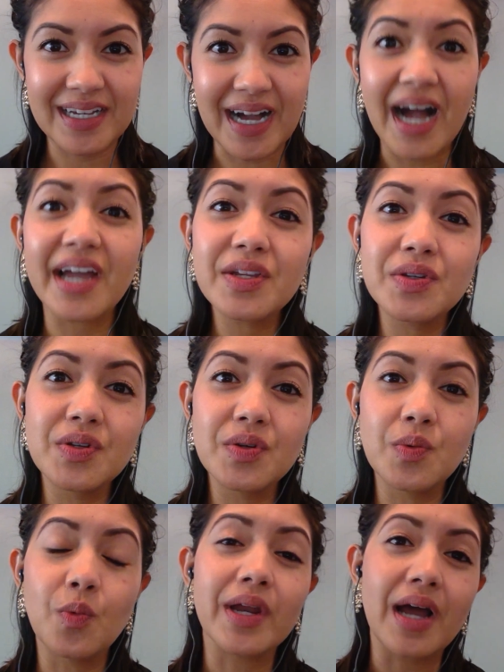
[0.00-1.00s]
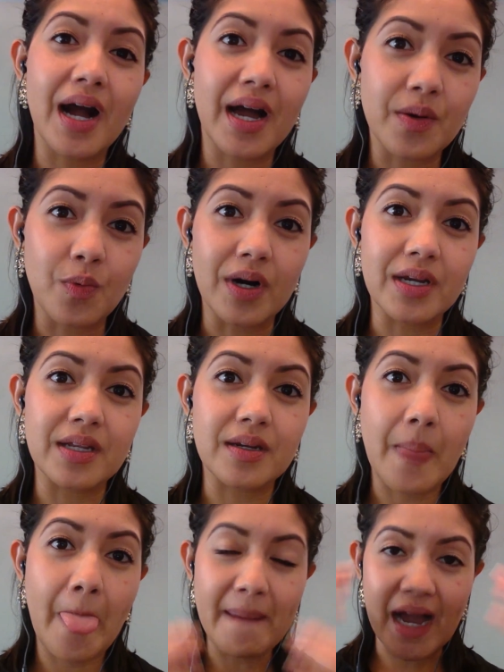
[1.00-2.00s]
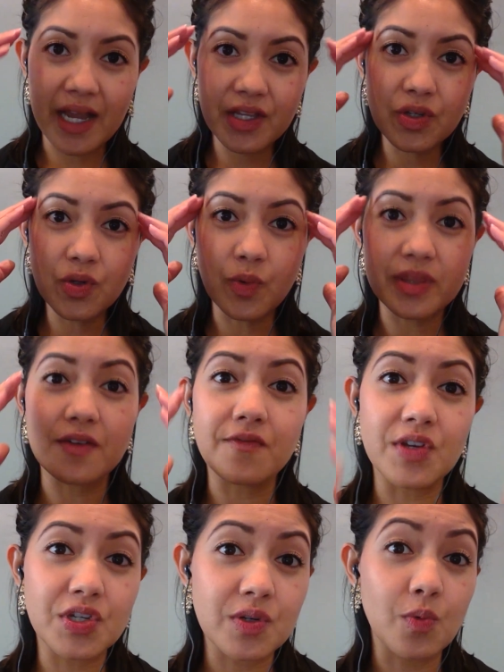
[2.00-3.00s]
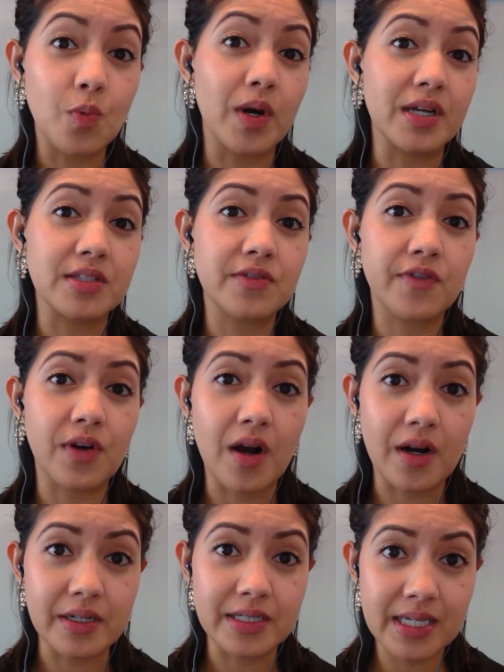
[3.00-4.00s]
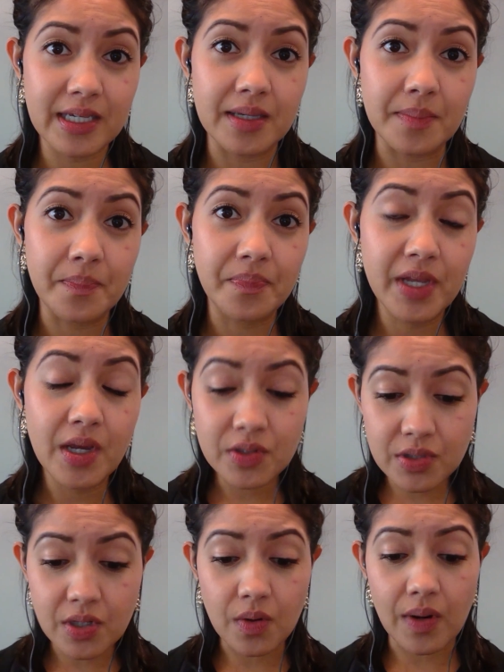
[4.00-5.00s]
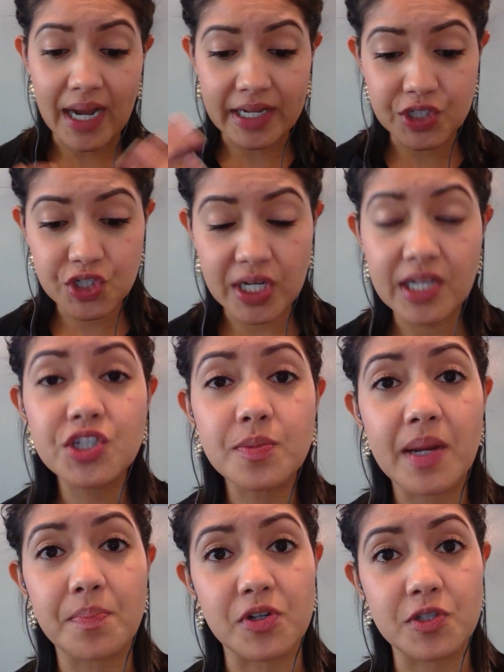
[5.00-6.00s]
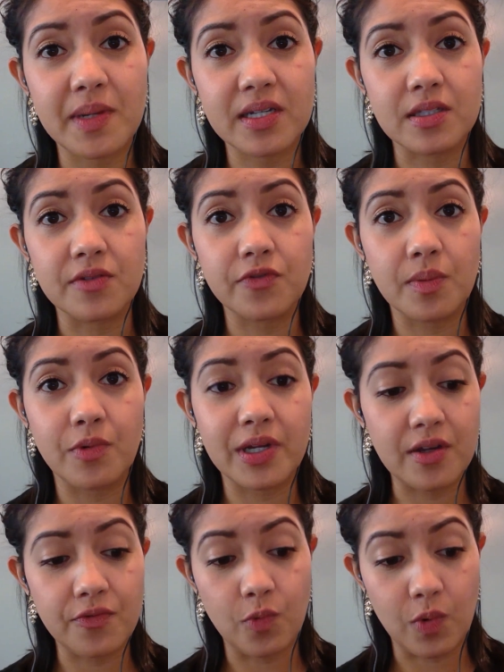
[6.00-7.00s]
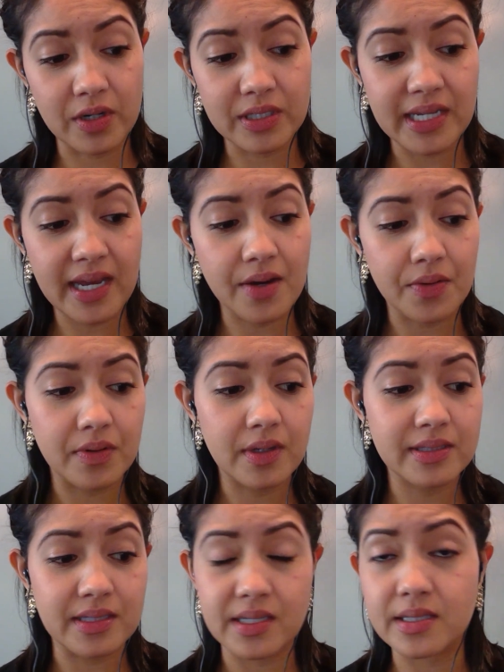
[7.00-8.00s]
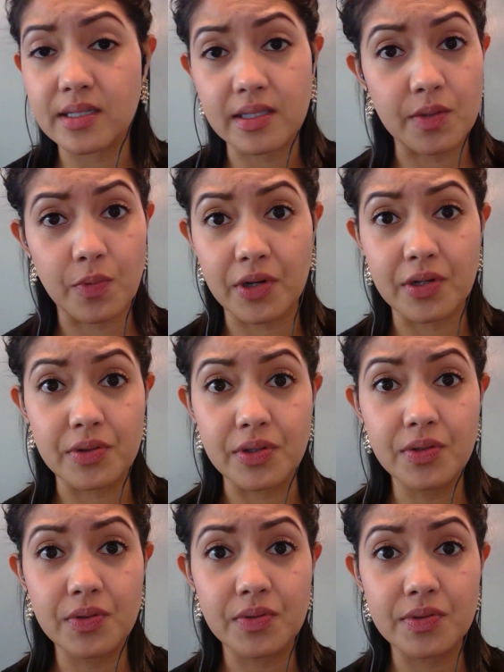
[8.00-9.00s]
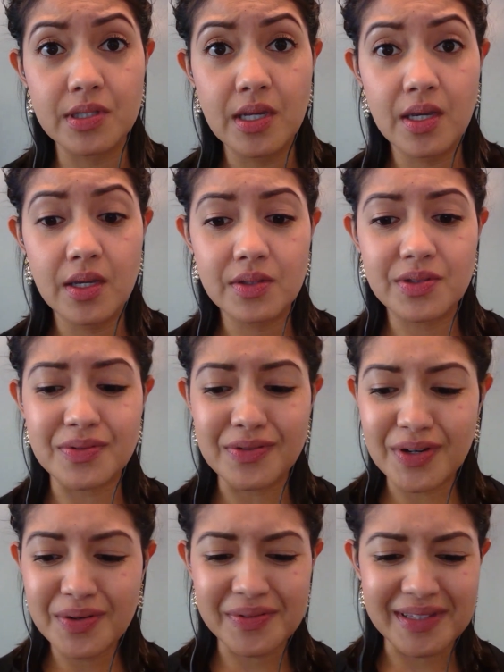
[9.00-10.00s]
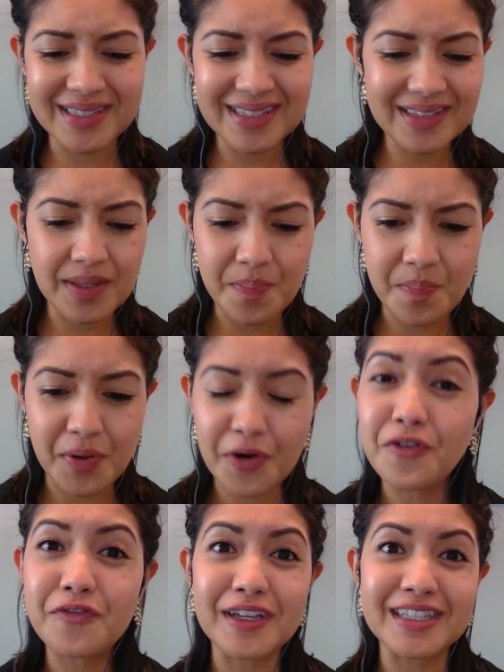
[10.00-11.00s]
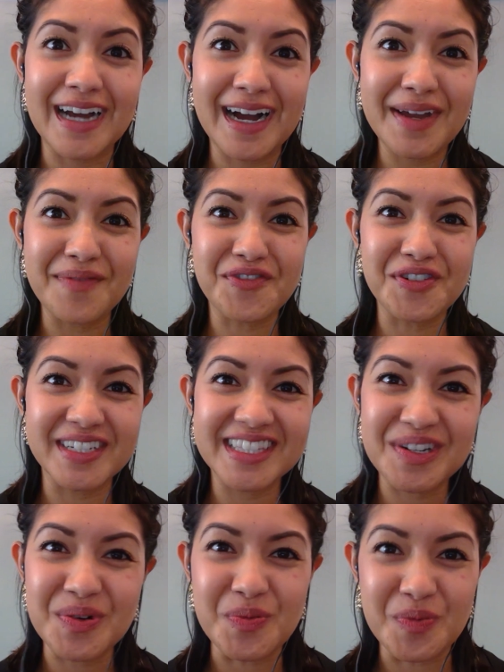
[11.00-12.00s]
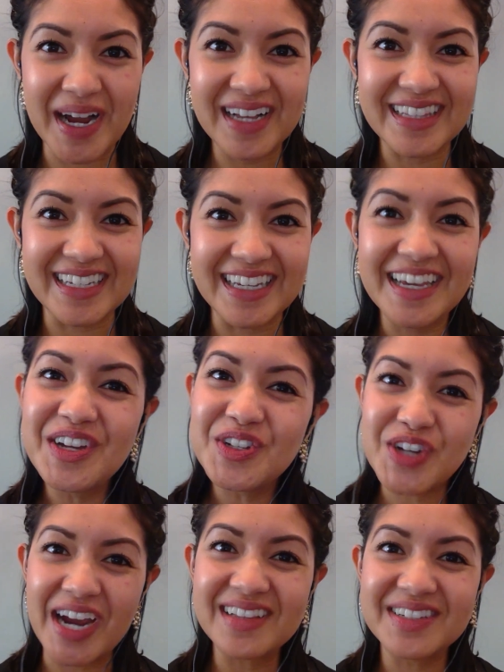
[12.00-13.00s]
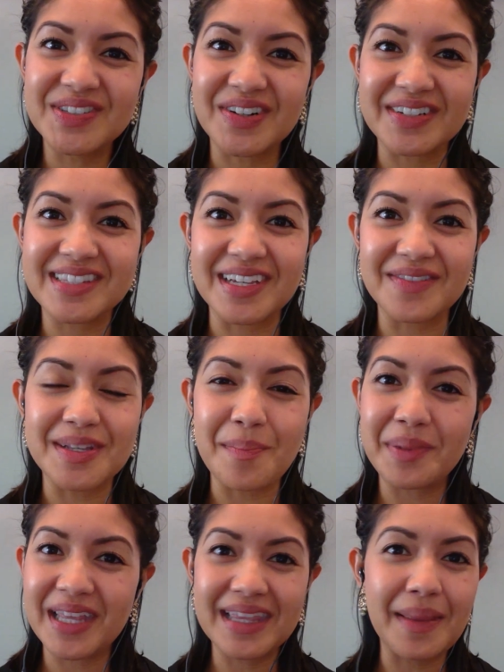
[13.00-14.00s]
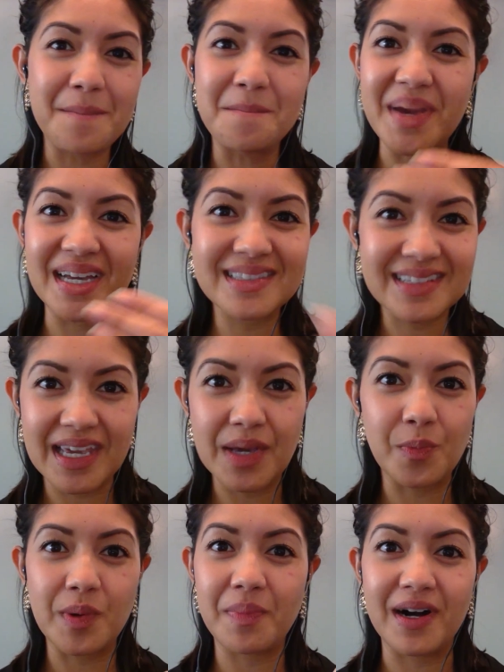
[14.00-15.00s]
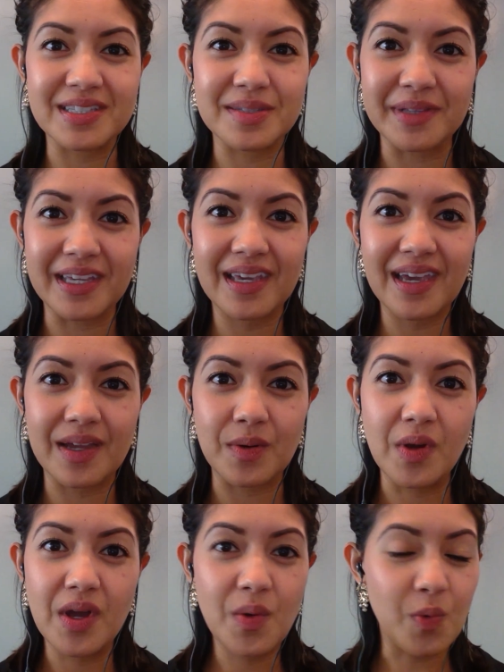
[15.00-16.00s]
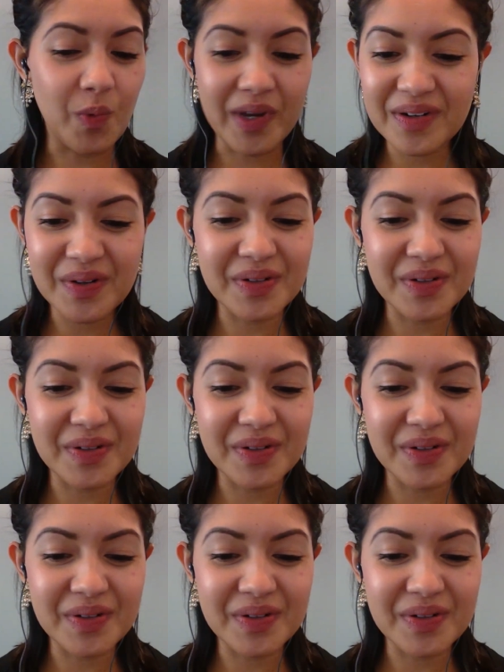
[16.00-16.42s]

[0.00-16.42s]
I knew what I wanted. I knew what the vision was for our team. So I changed my perspective from one of we're down, statistically we're going to lose, to no, this is the perfect time for us to rally, challenge ourselves, and play the best game we possibly can. Win or